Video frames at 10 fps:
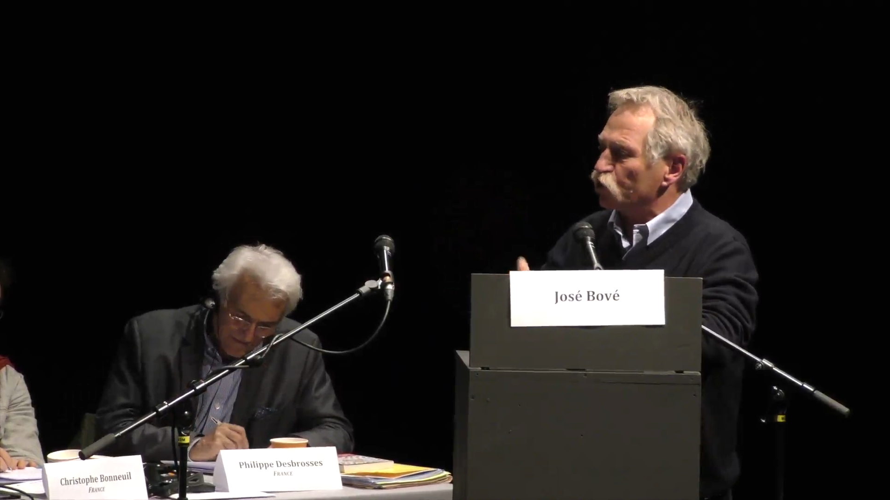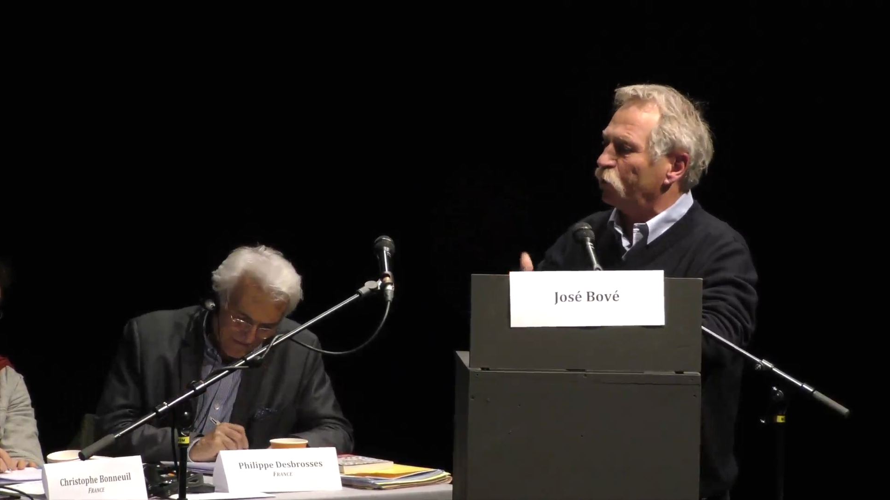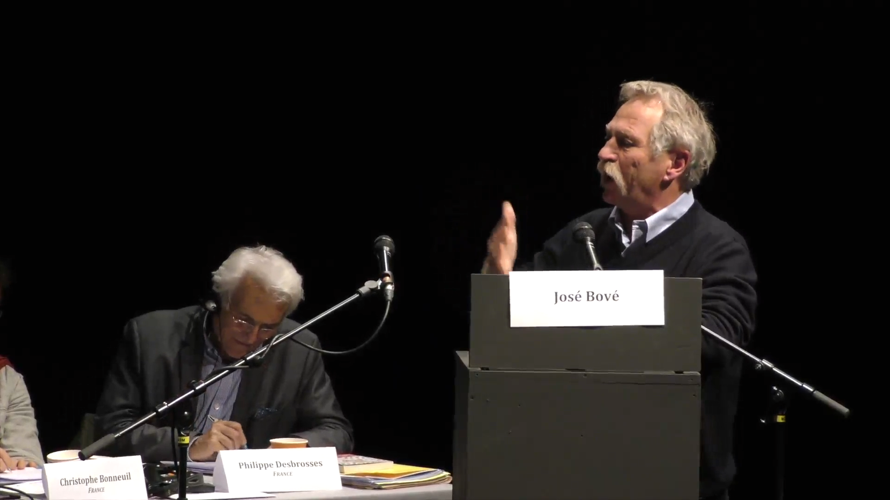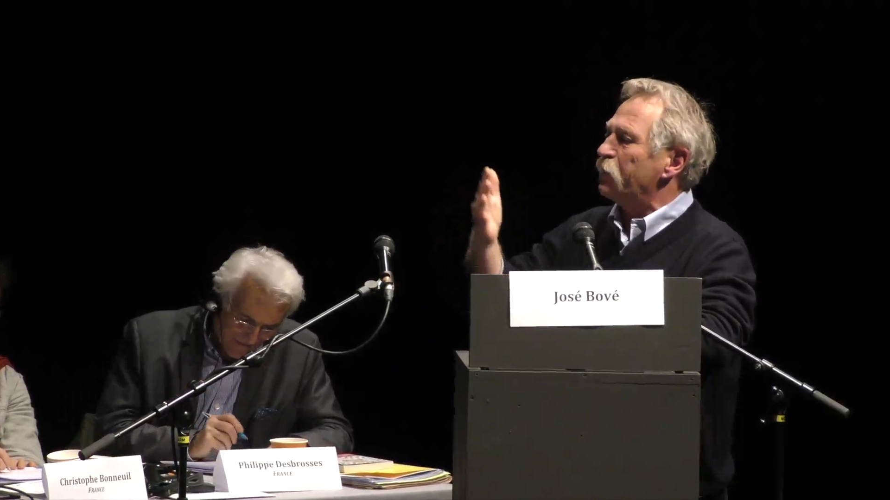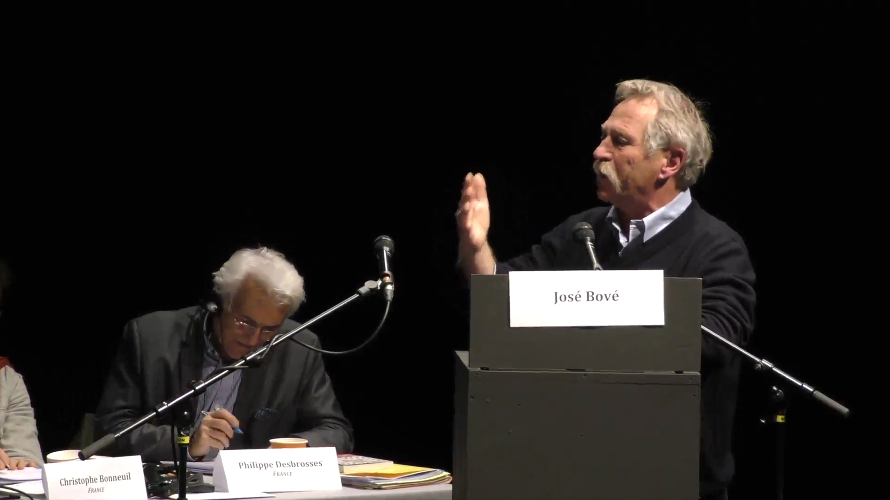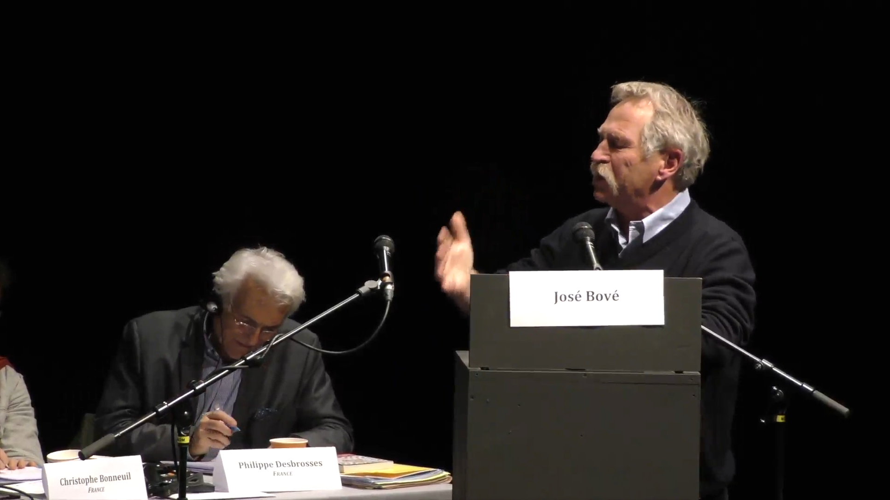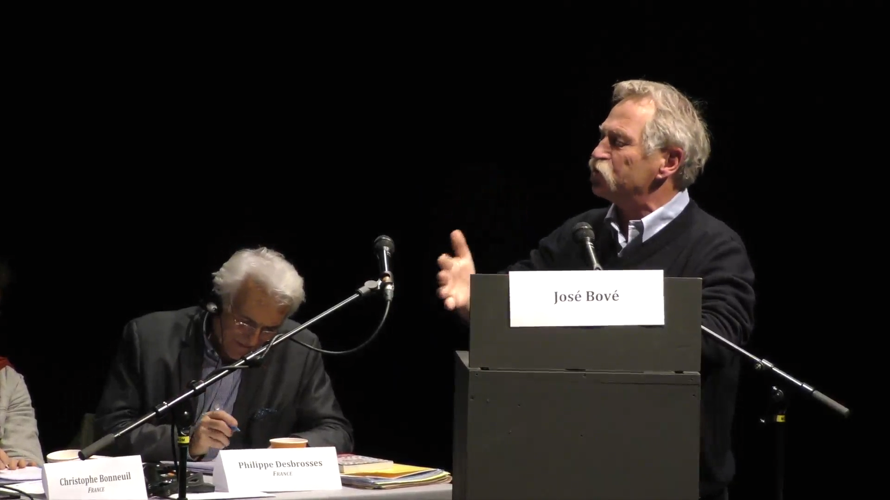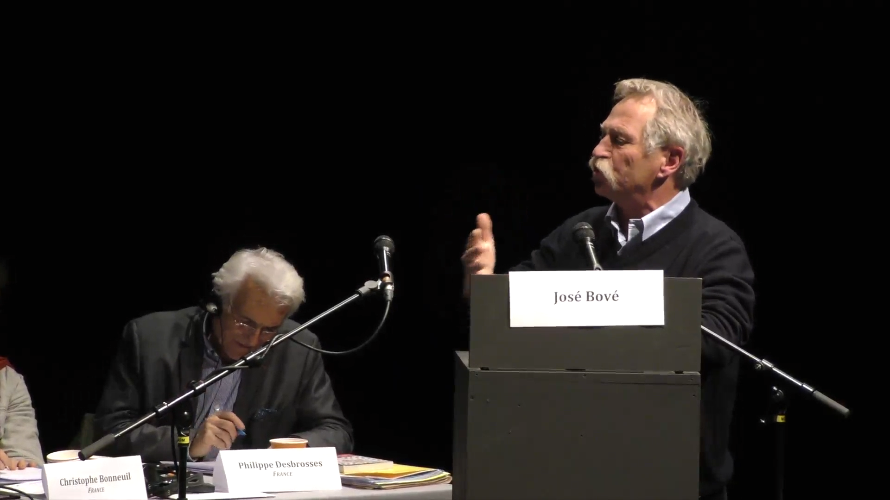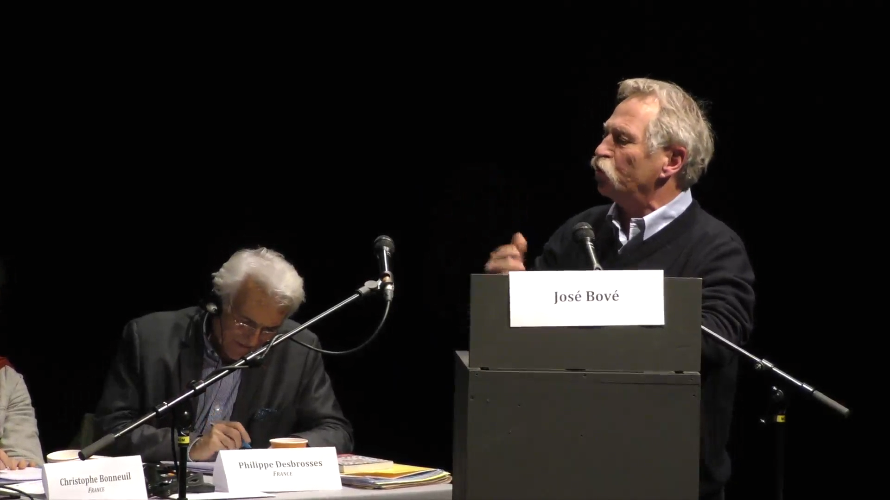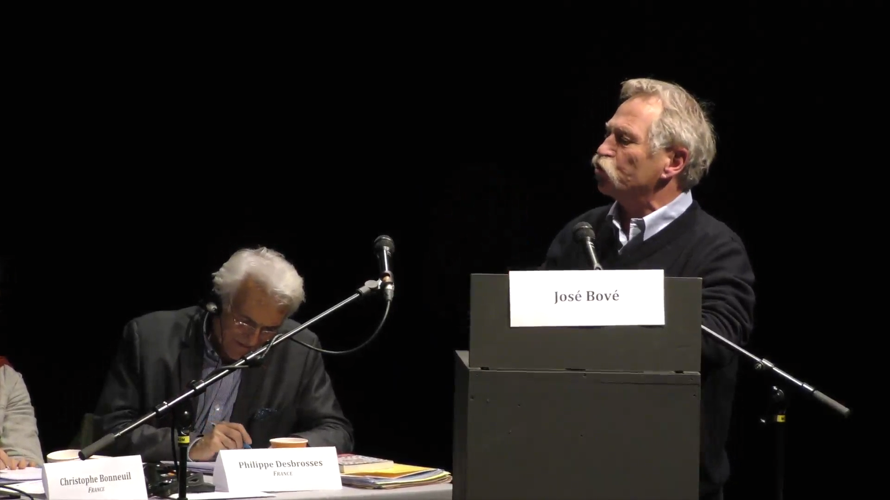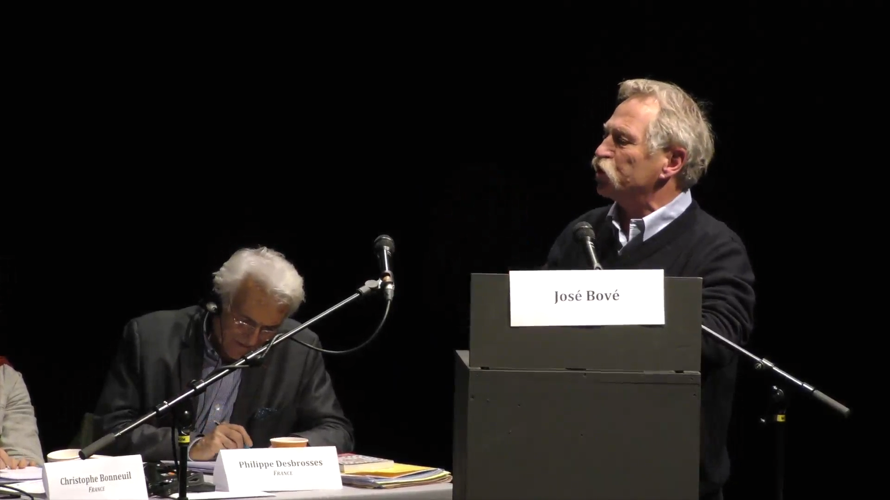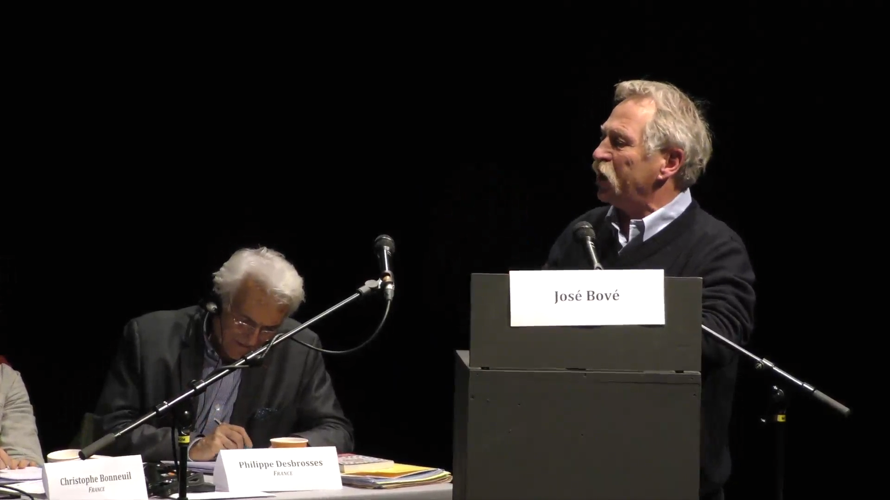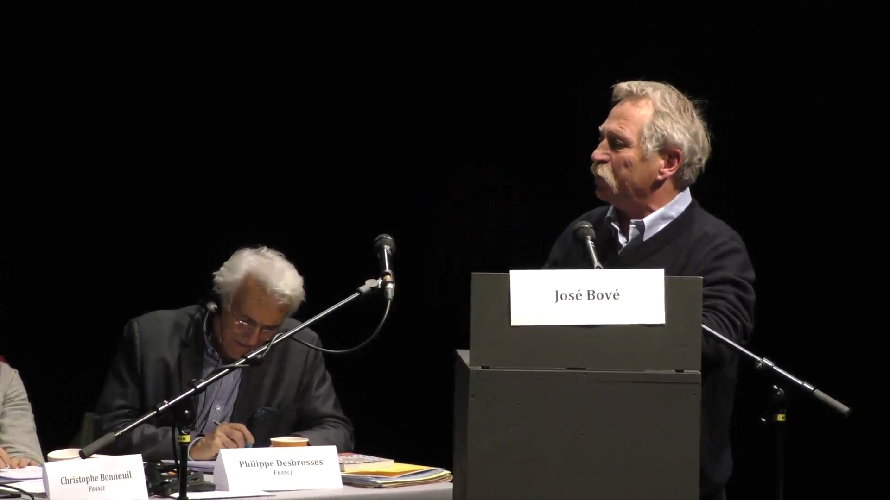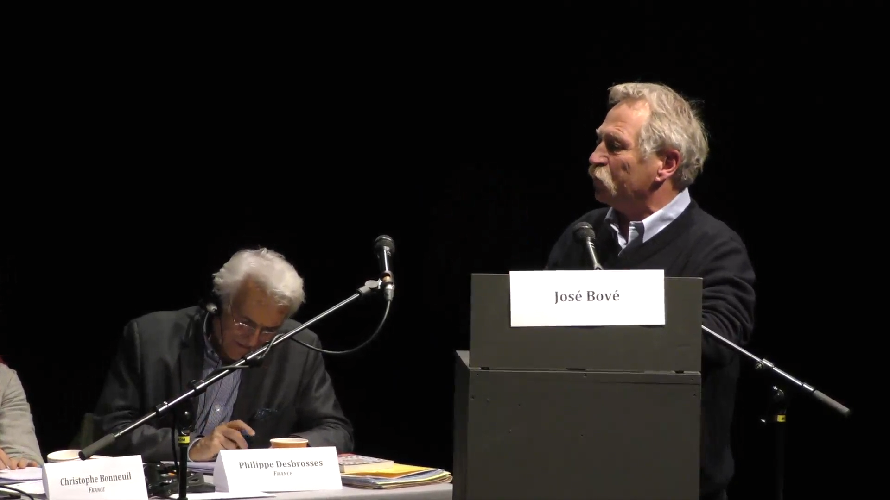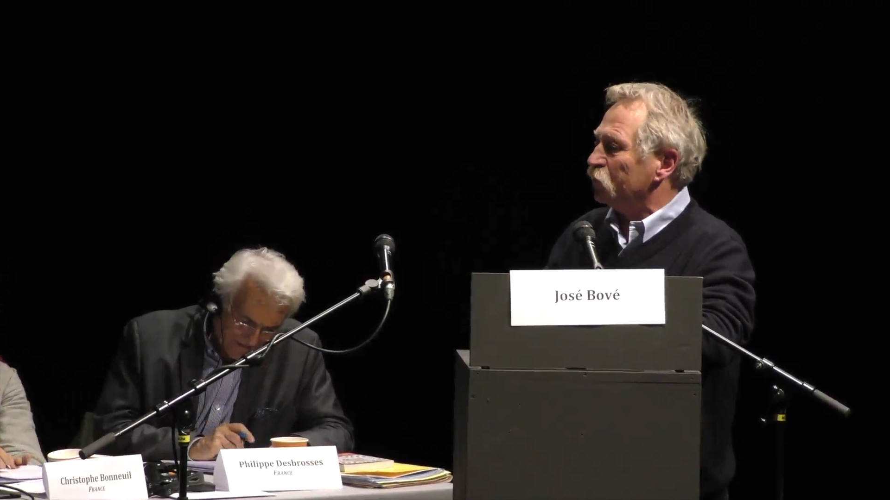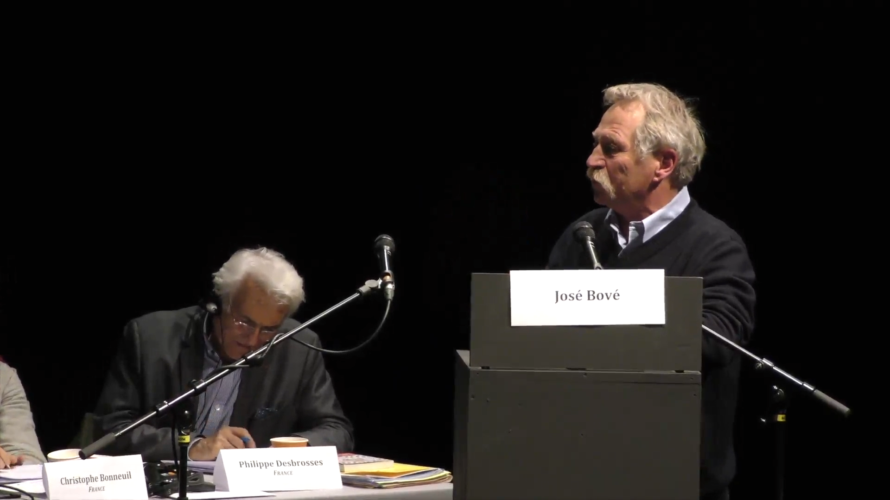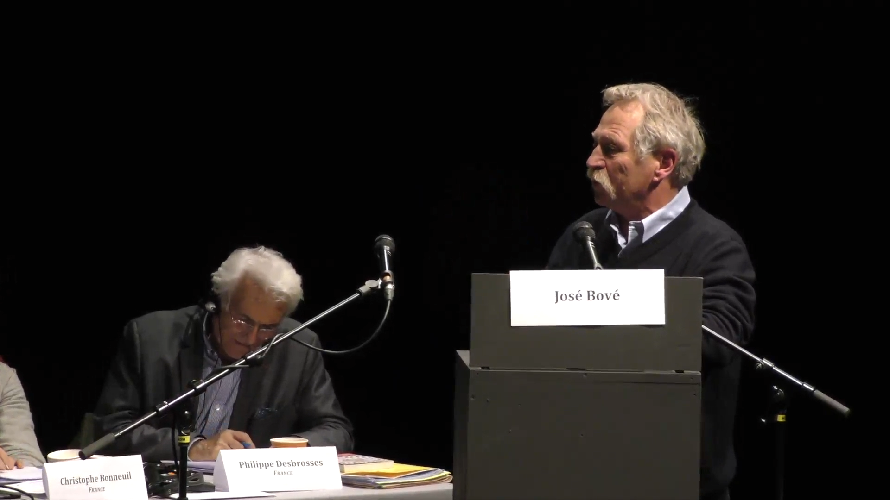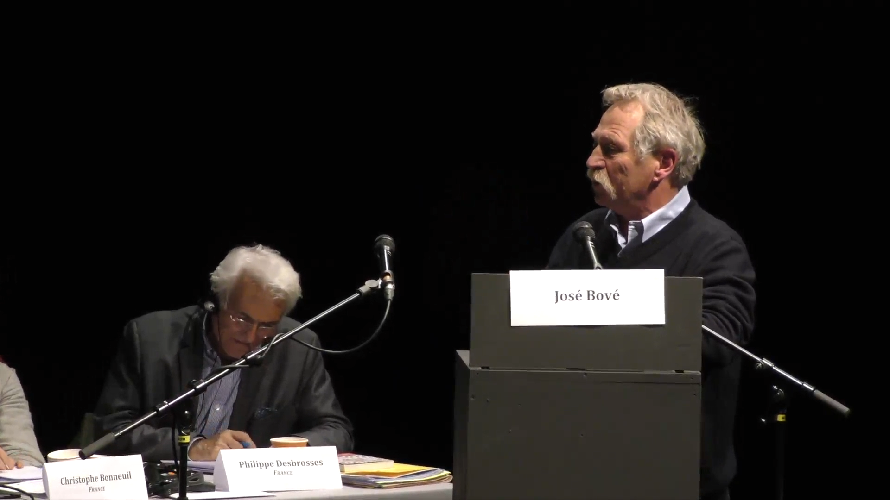A GMO, a